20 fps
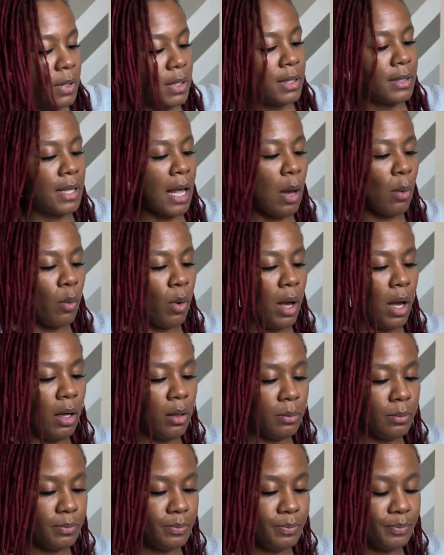That will help.
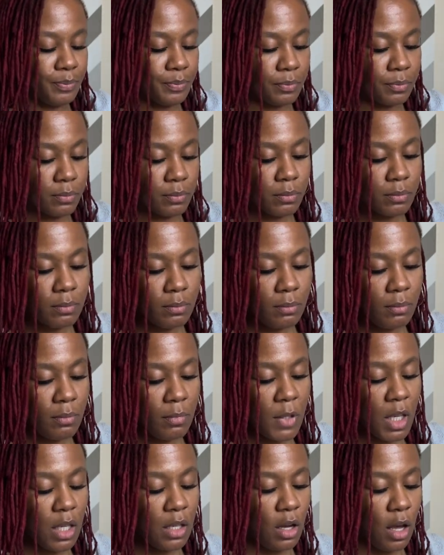
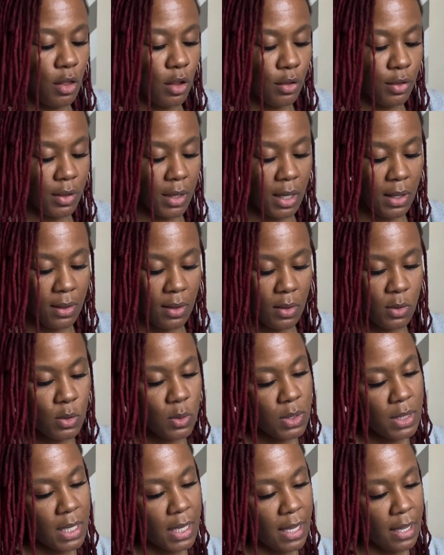Another thing, this
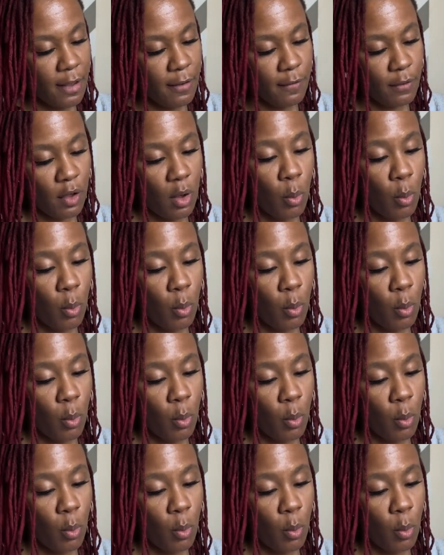is a gift,